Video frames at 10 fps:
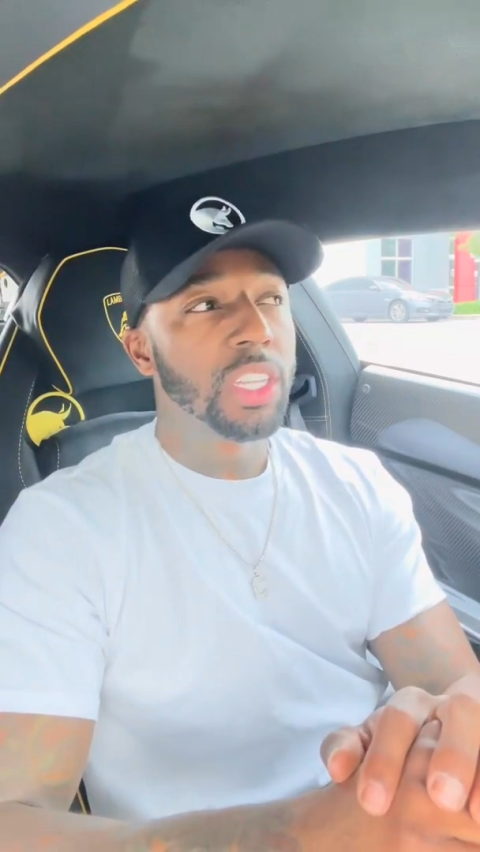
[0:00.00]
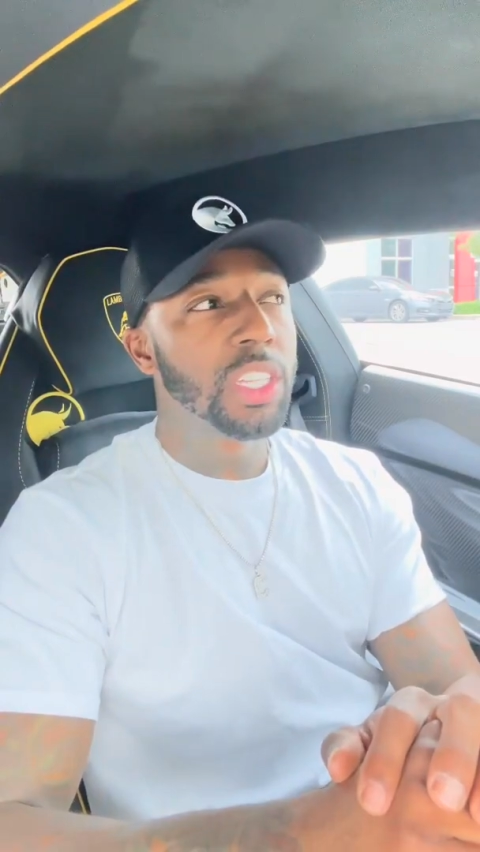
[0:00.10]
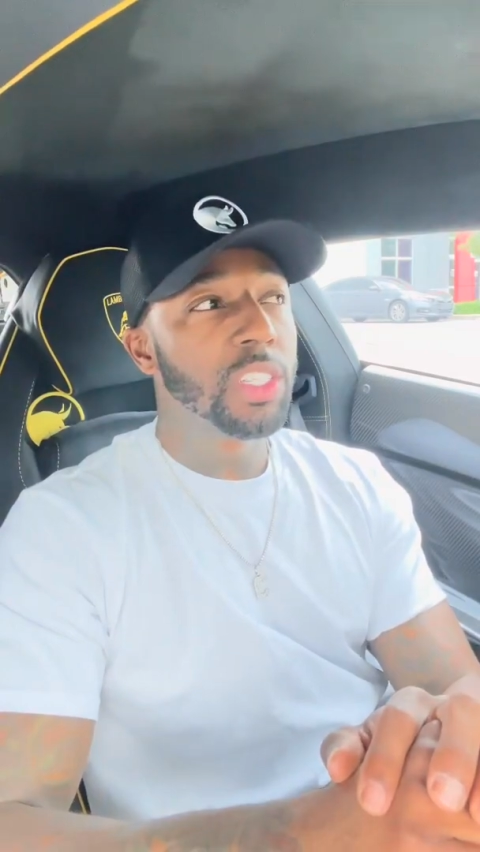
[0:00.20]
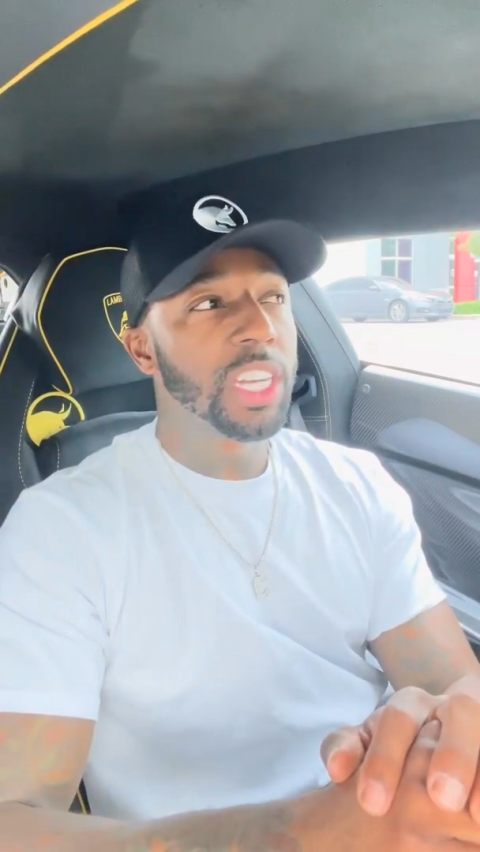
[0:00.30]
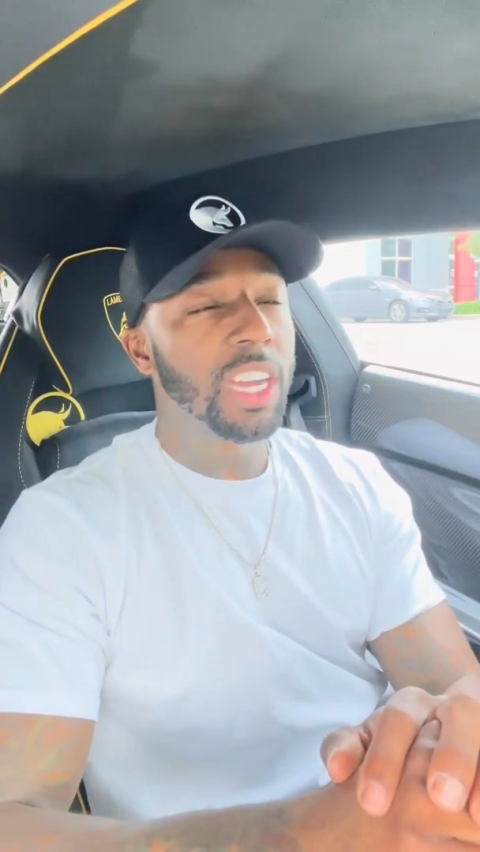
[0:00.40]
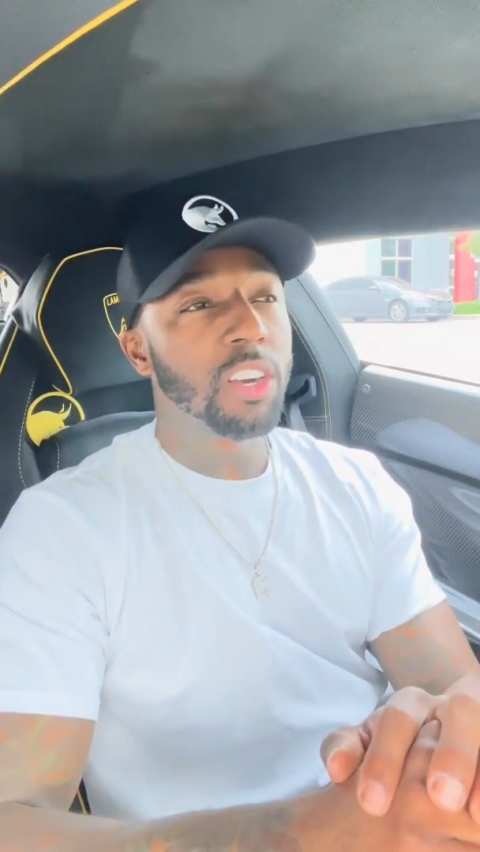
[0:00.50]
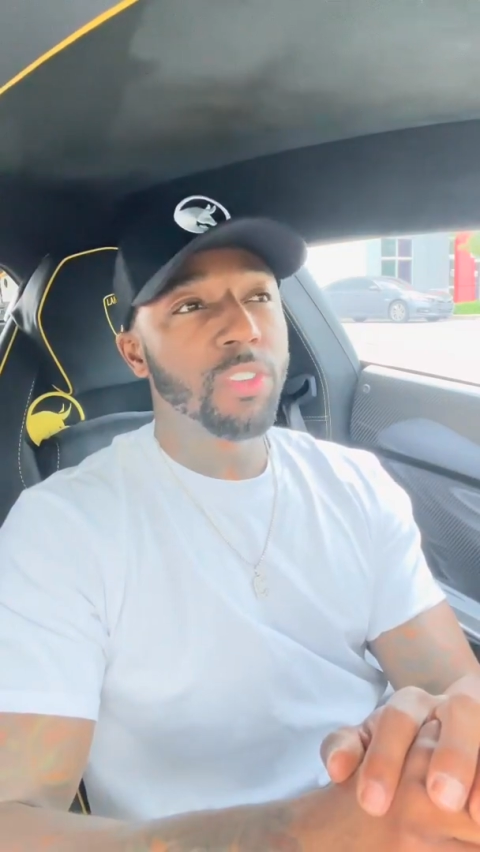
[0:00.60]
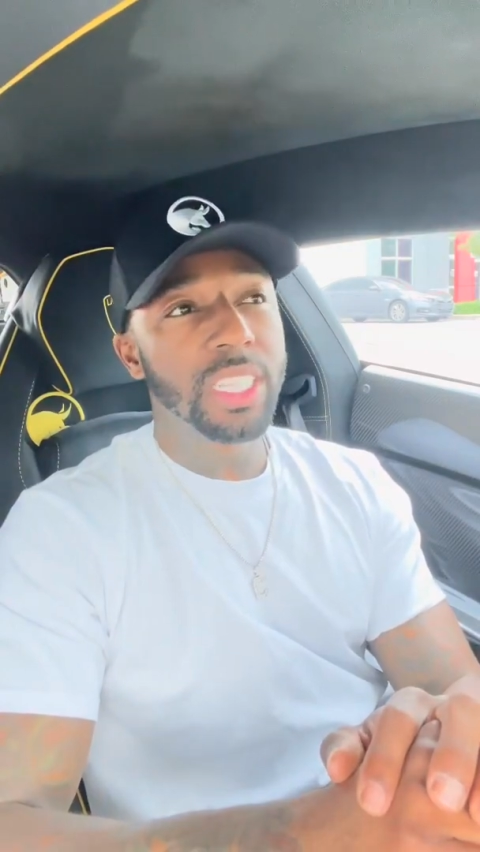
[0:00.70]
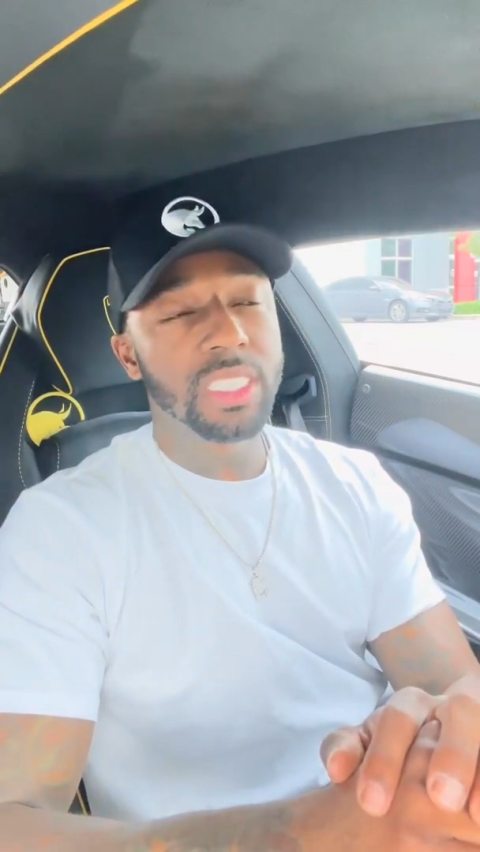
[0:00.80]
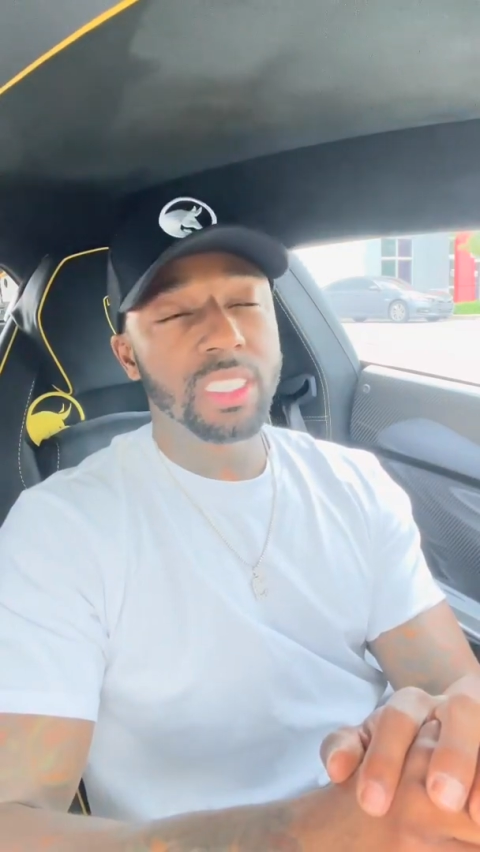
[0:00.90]
you know, you're not going to
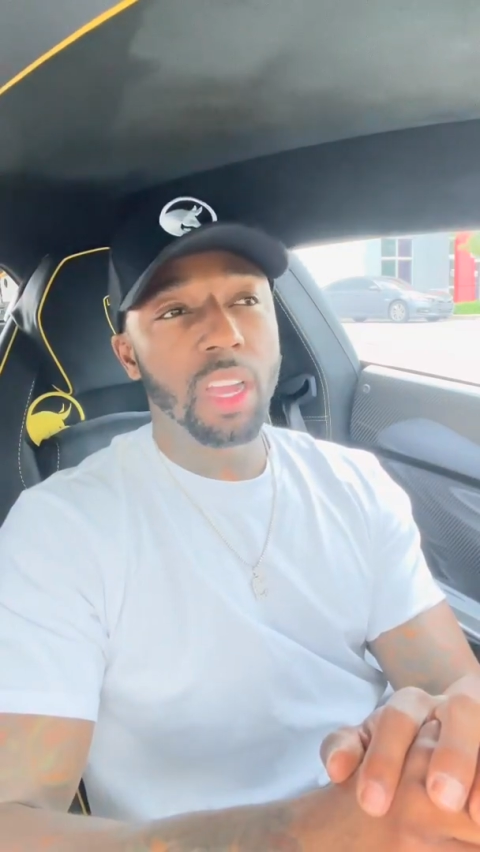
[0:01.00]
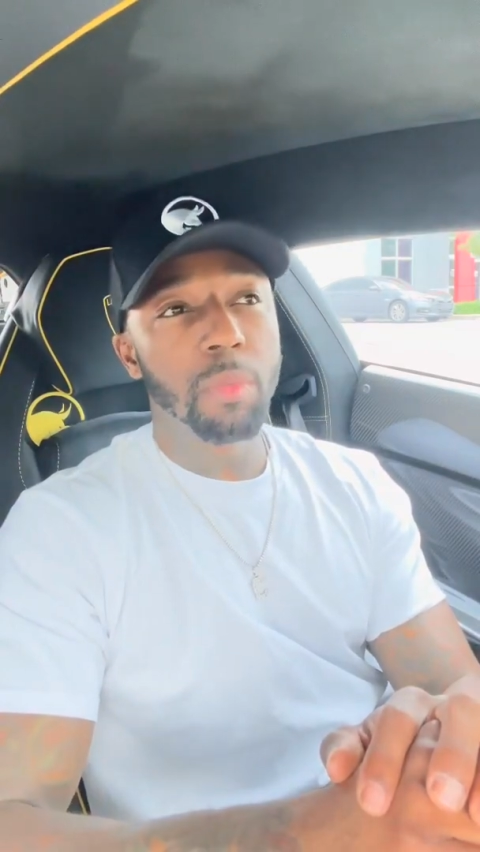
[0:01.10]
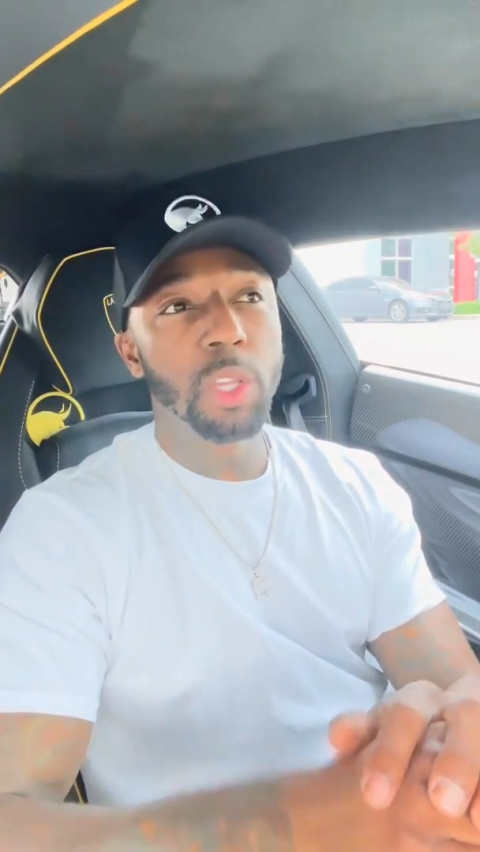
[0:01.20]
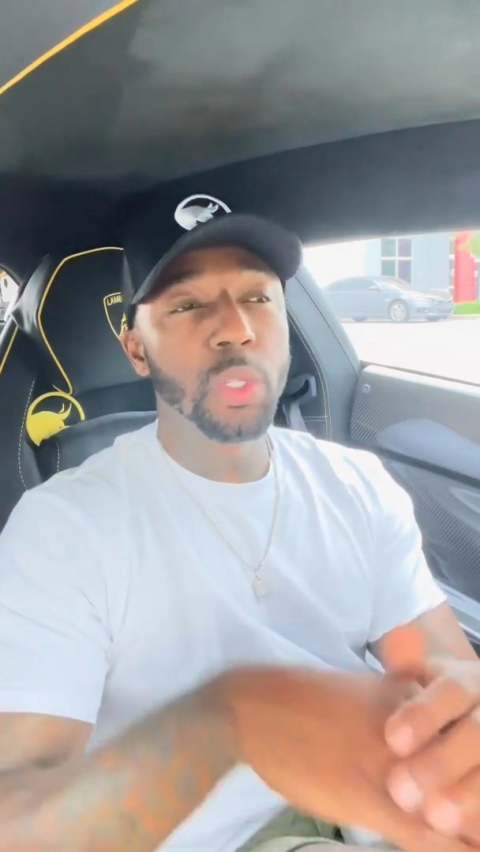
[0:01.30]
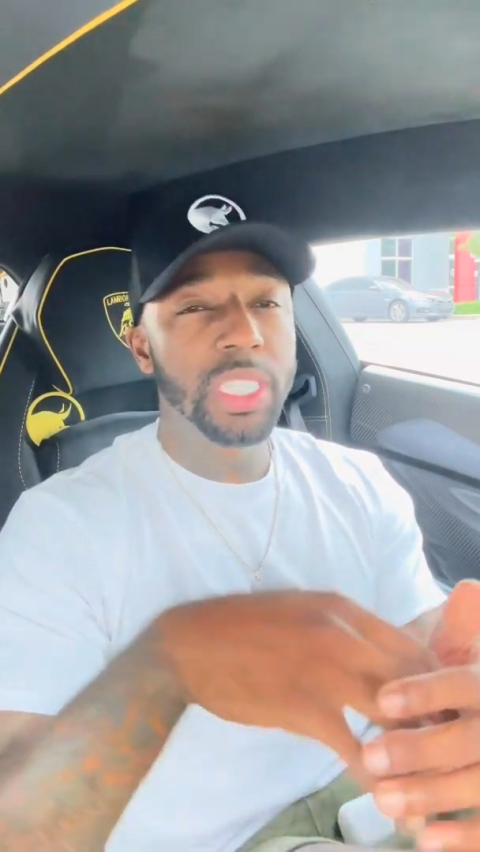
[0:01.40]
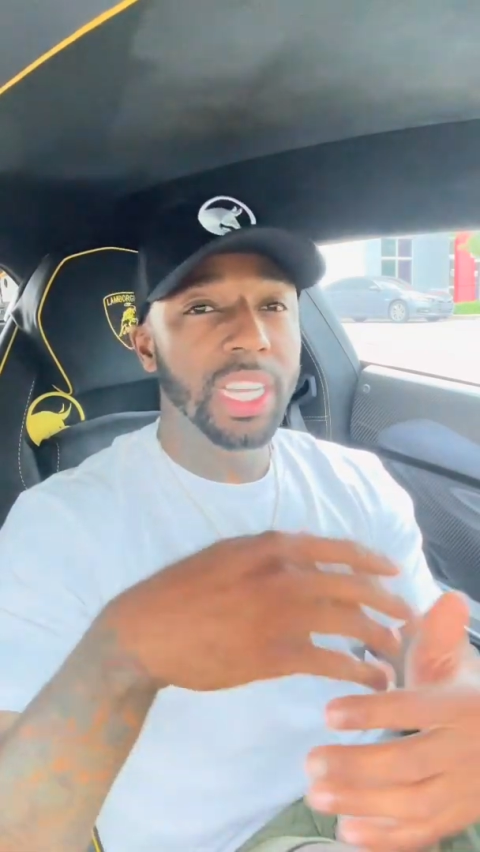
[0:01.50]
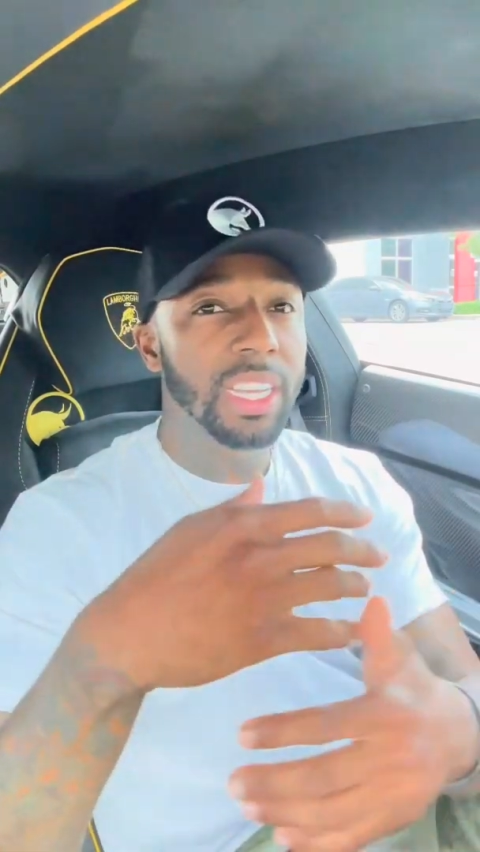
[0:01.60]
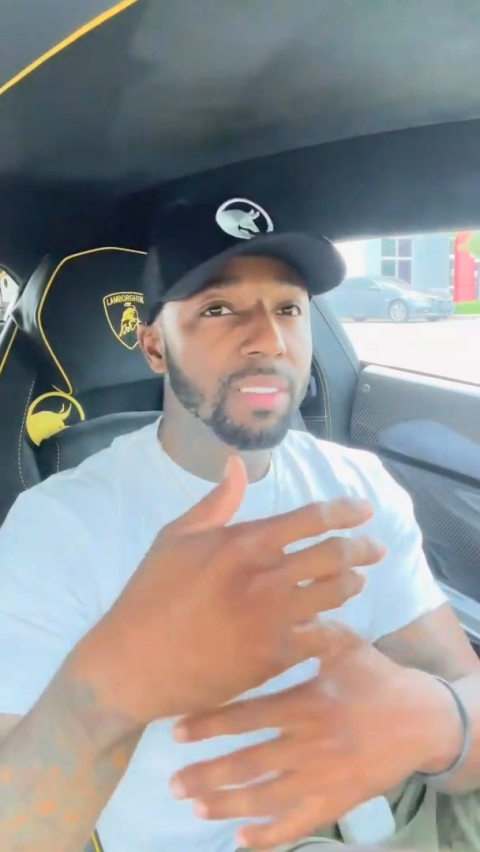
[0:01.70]
risk losing